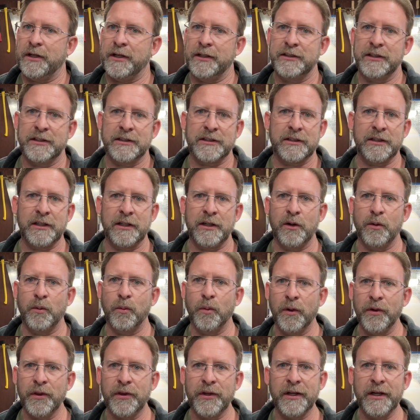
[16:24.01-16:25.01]
I just, you know,
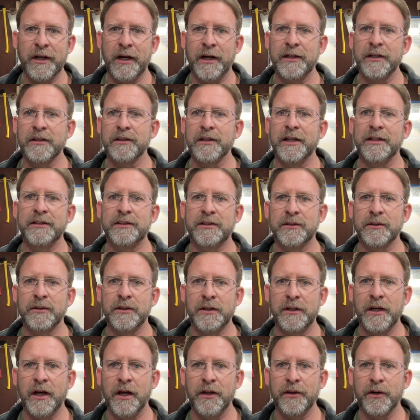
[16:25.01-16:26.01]
one thing kind of led to
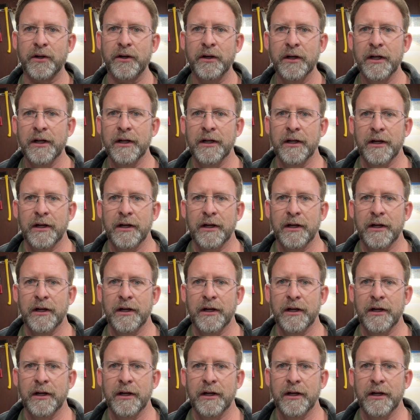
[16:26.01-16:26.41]
another.